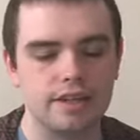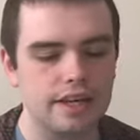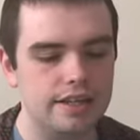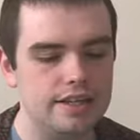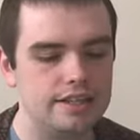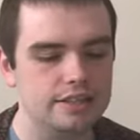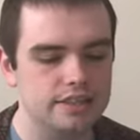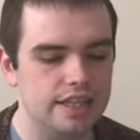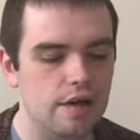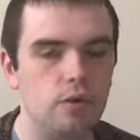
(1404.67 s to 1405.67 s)
And the answer
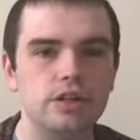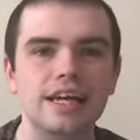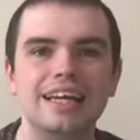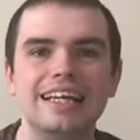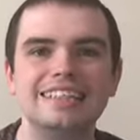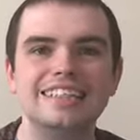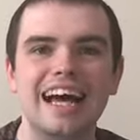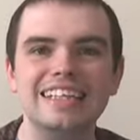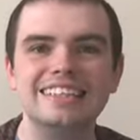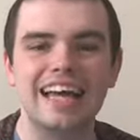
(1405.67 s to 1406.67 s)
to that one is
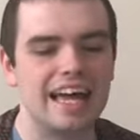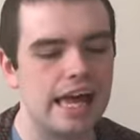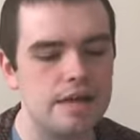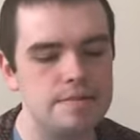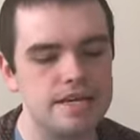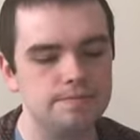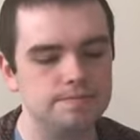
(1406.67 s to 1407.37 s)
Dad's Army.